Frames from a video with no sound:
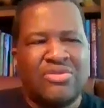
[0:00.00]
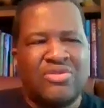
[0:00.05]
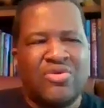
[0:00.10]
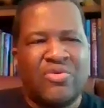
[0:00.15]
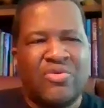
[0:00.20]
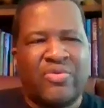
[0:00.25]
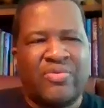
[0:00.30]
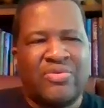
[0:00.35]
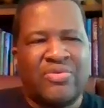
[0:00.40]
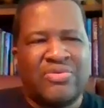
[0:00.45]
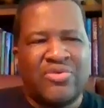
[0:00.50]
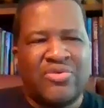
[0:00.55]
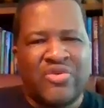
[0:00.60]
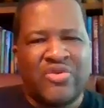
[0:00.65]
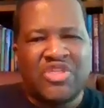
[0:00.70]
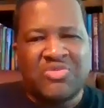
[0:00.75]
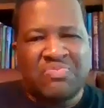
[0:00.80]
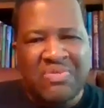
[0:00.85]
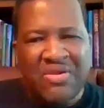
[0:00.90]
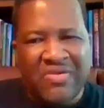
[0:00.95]

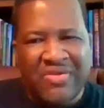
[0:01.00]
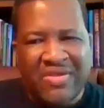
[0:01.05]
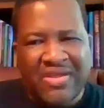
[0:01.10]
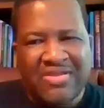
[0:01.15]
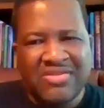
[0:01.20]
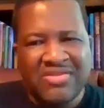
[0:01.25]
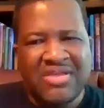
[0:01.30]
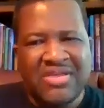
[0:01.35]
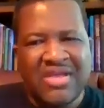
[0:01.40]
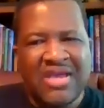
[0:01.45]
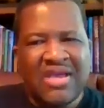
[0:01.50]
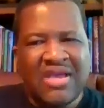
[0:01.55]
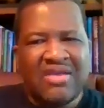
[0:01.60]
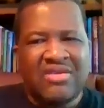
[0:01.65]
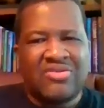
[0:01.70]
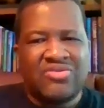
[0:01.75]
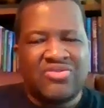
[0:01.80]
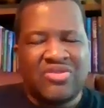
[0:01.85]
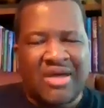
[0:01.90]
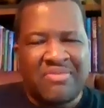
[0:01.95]
your experience,
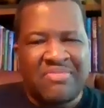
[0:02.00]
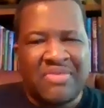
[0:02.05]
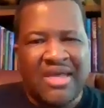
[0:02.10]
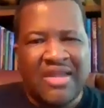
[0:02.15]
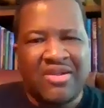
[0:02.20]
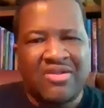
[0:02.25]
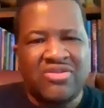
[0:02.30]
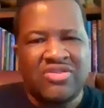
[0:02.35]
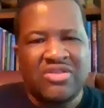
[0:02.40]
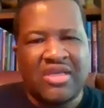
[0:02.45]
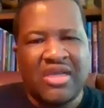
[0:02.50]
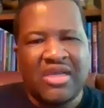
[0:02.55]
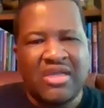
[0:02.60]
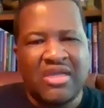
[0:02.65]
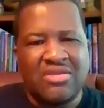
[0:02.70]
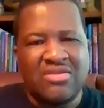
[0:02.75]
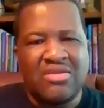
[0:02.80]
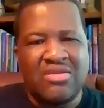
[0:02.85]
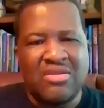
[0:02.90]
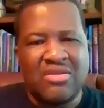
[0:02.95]
your job knowledge,
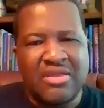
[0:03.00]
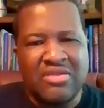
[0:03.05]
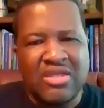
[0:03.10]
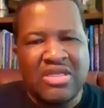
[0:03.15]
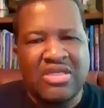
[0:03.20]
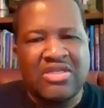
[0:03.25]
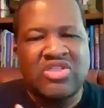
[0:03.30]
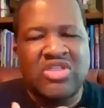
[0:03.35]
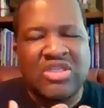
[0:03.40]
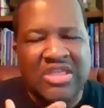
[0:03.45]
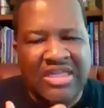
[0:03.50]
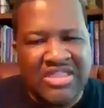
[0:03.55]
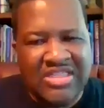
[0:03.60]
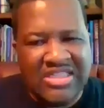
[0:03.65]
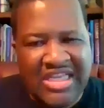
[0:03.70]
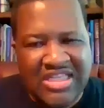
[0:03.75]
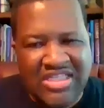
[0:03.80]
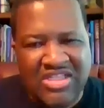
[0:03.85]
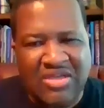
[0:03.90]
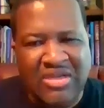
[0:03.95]
and it
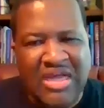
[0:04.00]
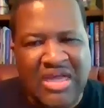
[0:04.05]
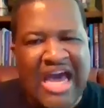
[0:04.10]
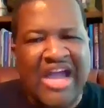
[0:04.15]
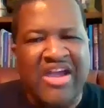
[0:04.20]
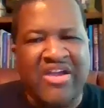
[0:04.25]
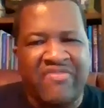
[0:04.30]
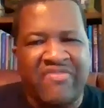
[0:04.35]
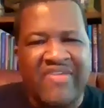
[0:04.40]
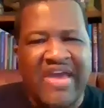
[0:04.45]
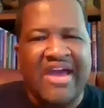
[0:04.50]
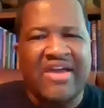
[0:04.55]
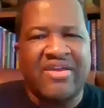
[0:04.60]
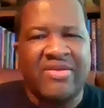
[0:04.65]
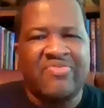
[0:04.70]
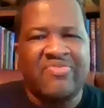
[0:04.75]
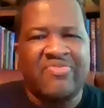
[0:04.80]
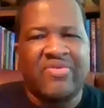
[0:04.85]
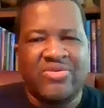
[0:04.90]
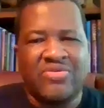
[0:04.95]
sets a higher
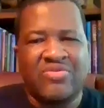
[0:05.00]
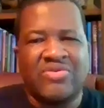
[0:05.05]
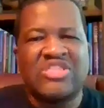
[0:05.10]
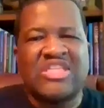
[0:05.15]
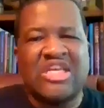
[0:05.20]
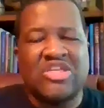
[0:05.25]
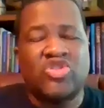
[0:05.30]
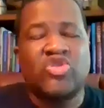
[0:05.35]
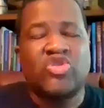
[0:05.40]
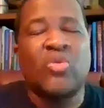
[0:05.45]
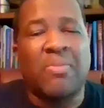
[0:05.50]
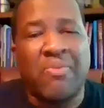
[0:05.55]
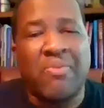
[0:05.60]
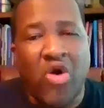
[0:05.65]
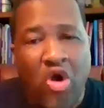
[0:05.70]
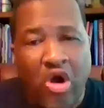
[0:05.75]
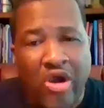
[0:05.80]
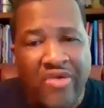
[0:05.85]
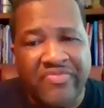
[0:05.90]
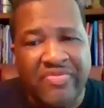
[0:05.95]
value for you, sets you
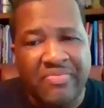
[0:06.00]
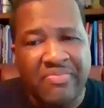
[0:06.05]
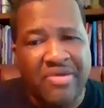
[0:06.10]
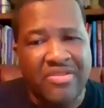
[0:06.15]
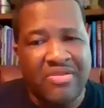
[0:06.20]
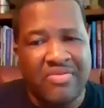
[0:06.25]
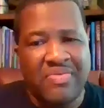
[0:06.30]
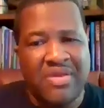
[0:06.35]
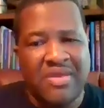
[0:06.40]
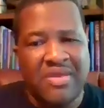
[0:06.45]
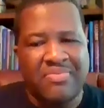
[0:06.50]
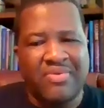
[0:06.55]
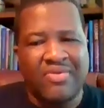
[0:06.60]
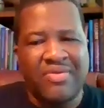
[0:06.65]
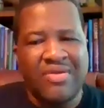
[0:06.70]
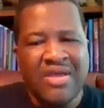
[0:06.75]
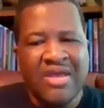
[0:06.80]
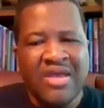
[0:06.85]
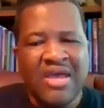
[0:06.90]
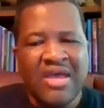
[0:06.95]
apart from other
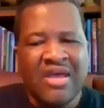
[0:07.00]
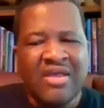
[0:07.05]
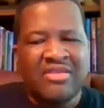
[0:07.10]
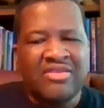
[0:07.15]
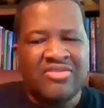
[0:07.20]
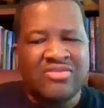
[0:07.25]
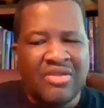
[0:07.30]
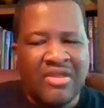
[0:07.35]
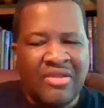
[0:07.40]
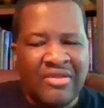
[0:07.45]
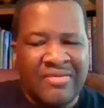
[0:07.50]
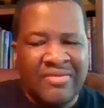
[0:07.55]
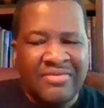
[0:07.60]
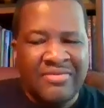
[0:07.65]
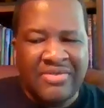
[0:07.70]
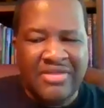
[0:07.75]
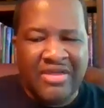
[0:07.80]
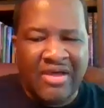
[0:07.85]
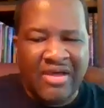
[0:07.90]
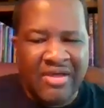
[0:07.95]
people. The
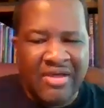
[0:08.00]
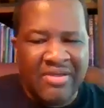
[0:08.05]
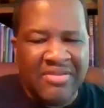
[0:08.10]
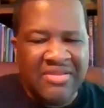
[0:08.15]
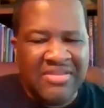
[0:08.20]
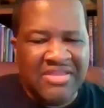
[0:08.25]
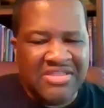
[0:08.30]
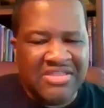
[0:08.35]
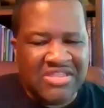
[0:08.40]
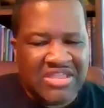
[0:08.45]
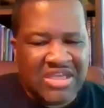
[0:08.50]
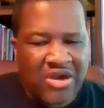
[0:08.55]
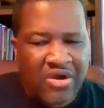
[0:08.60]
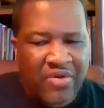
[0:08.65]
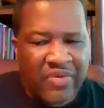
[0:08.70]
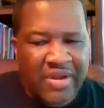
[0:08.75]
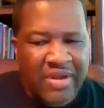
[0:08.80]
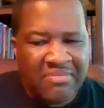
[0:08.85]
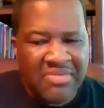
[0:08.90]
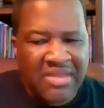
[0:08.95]

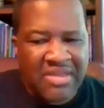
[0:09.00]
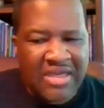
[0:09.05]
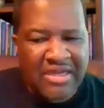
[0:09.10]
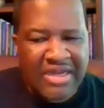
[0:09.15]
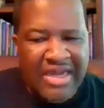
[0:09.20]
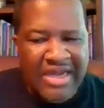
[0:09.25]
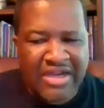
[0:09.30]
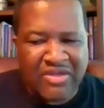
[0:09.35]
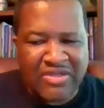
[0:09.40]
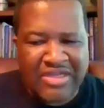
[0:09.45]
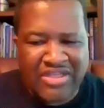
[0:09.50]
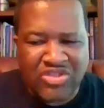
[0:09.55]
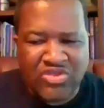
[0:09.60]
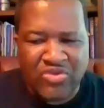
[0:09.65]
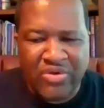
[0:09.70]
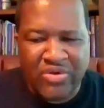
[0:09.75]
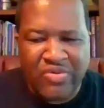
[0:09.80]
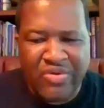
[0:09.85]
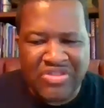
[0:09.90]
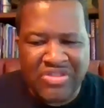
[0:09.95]
CRM that I
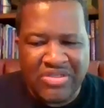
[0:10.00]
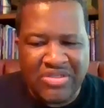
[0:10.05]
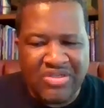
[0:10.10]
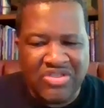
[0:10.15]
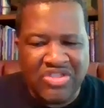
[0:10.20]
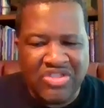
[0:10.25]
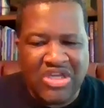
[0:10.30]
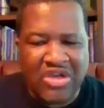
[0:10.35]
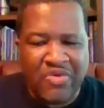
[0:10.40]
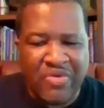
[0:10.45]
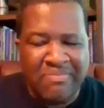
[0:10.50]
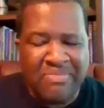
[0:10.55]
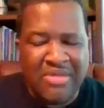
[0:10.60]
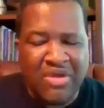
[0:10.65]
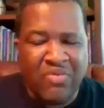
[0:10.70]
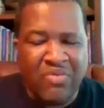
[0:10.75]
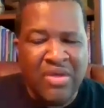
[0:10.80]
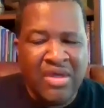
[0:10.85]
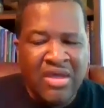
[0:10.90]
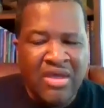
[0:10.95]
saw a question, the CRM
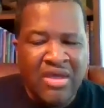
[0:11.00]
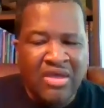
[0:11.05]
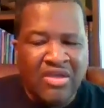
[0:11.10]
that